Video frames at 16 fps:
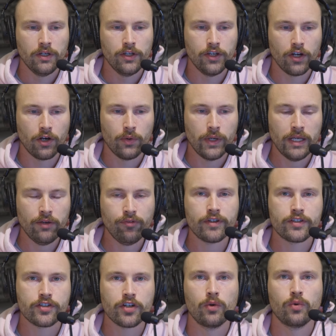You know, if
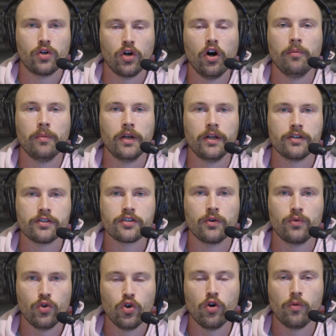it's so common and so
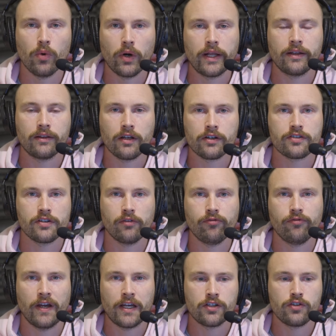normal and it doesn't
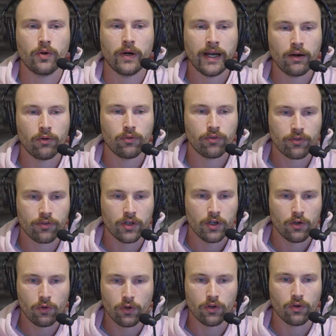affect your health
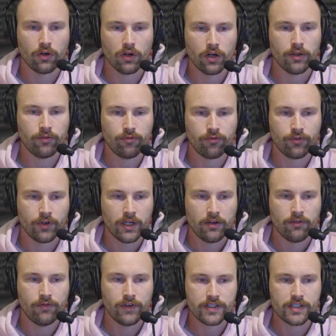or your life
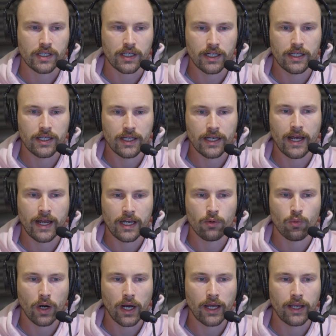physically in any
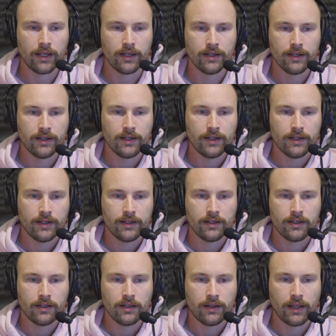way,
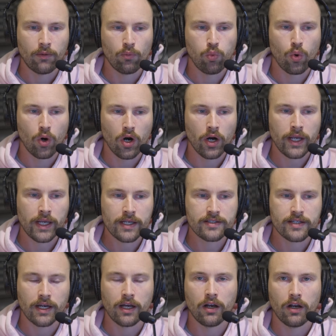then why is
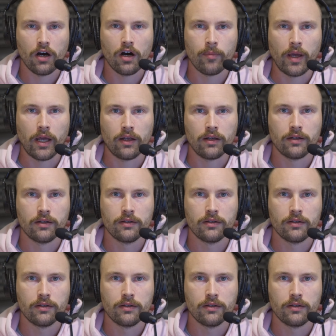it alarming?